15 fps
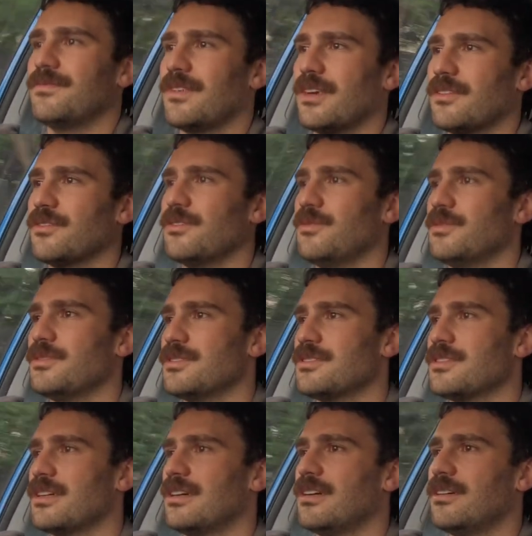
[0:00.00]
I thought
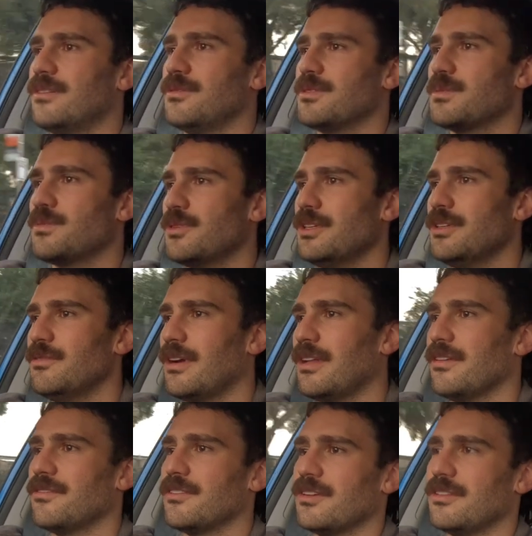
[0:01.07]
was pretty
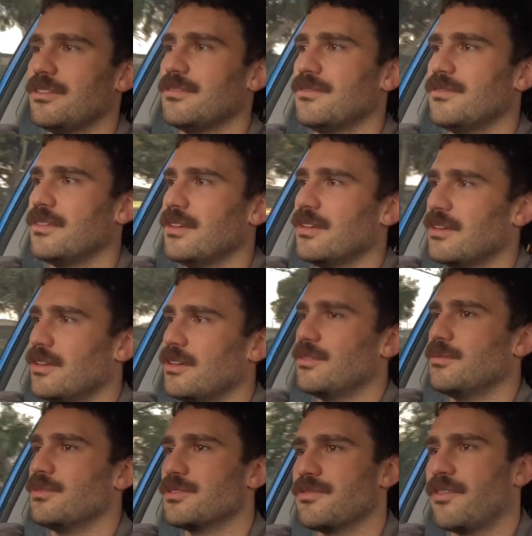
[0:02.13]
relevant,
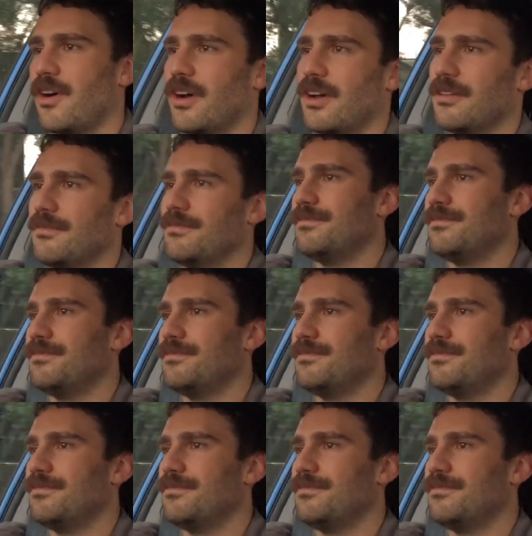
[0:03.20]
was fine.